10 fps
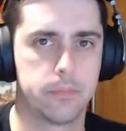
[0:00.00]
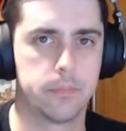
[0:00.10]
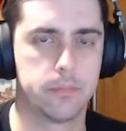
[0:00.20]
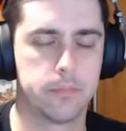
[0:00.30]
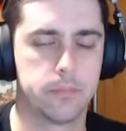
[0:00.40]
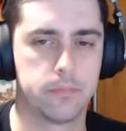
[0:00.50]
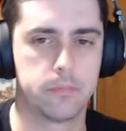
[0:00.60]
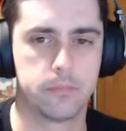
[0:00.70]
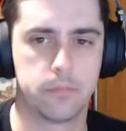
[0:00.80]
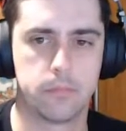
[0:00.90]

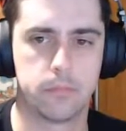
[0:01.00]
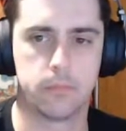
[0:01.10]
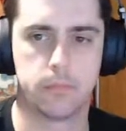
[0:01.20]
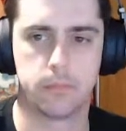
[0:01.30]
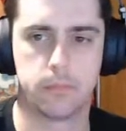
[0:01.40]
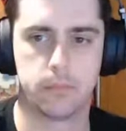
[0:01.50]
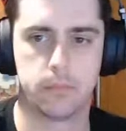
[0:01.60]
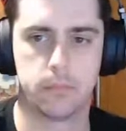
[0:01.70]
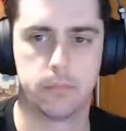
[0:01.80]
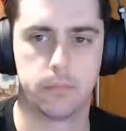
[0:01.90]

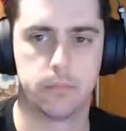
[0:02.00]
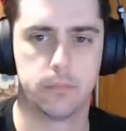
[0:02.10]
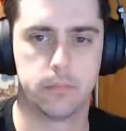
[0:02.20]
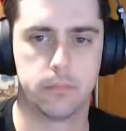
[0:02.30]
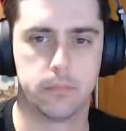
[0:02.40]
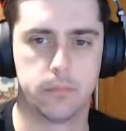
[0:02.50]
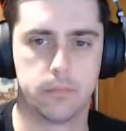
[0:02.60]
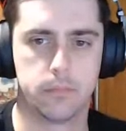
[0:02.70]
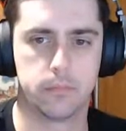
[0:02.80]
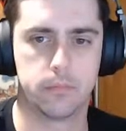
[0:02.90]

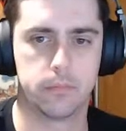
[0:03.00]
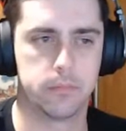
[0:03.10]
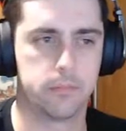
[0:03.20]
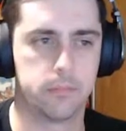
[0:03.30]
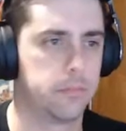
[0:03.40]
(silent)